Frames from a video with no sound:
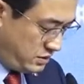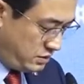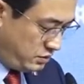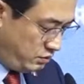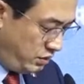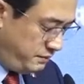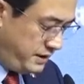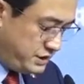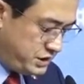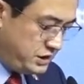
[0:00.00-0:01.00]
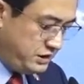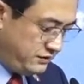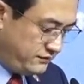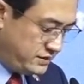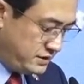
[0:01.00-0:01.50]
will be
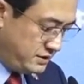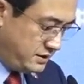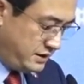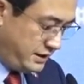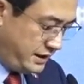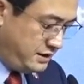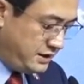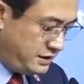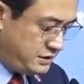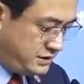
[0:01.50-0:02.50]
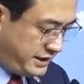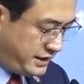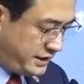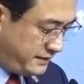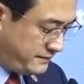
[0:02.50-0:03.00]
achieved in the
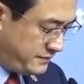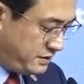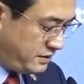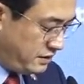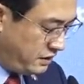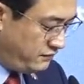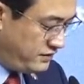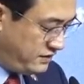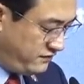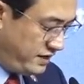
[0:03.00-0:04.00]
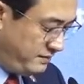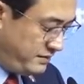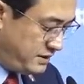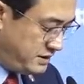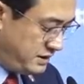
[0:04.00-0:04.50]
undertaking of the
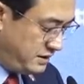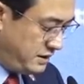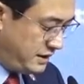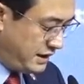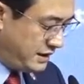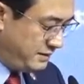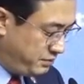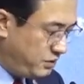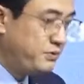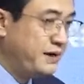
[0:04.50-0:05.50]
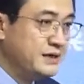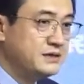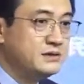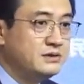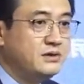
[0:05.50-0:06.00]
development and progress
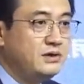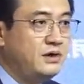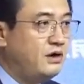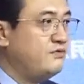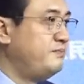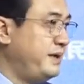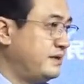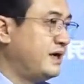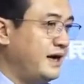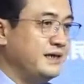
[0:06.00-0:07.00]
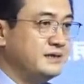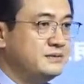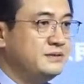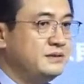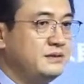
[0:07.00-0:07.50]
of mankind.
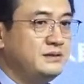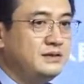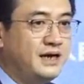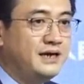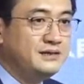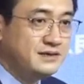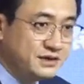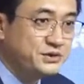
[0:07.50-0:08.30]
I thank you.